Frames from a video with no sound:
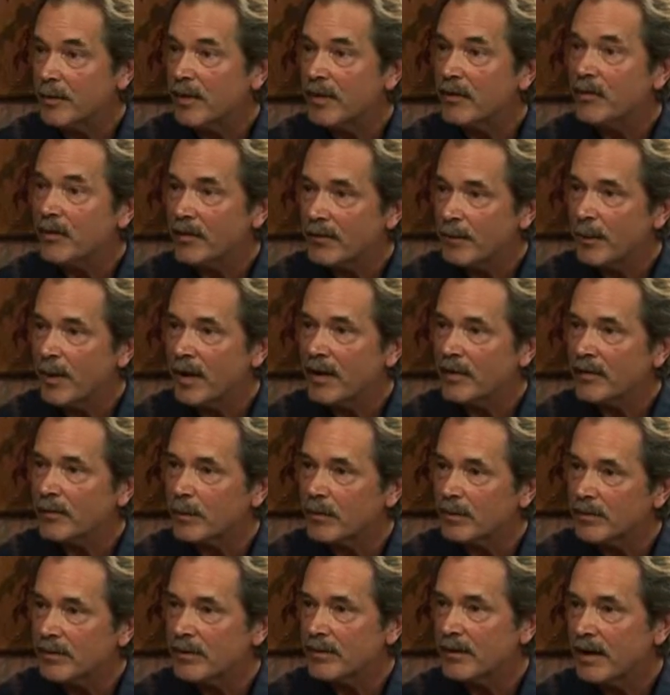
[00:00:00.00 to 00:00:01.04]
be
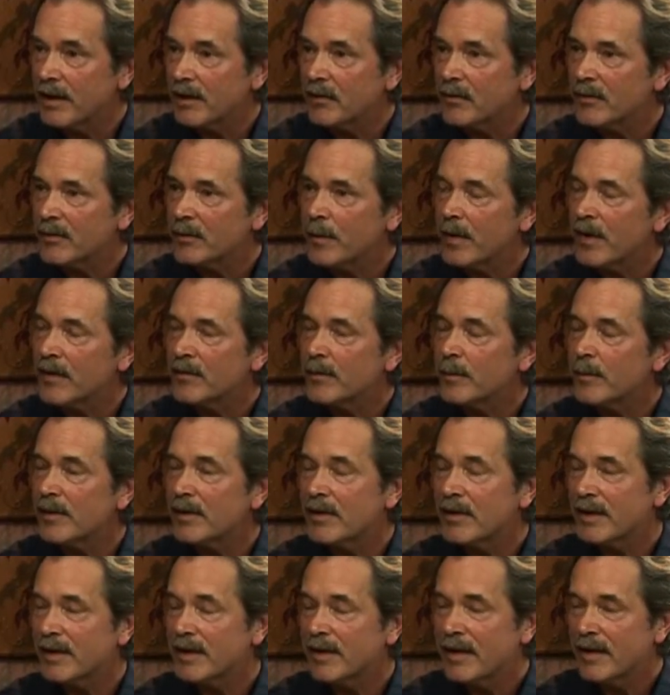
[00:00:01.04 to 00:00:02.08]
responsible, to take
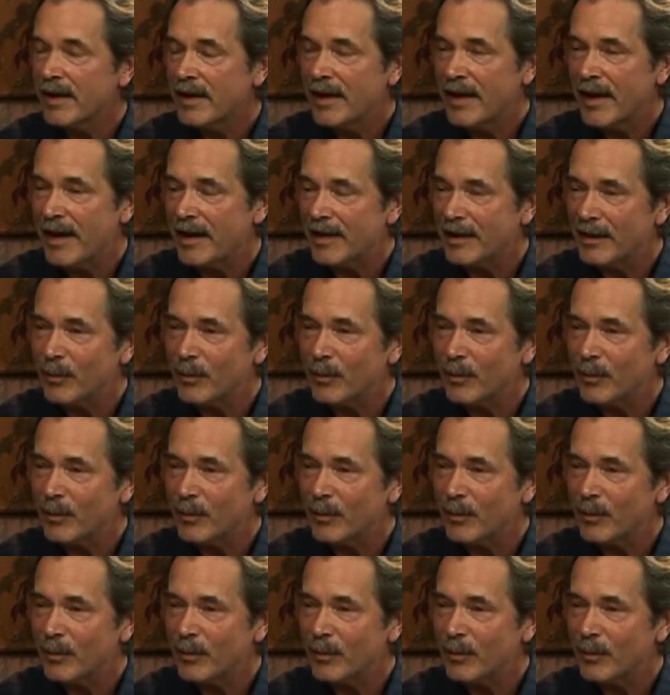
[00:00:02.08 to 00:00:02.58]
responsibility, and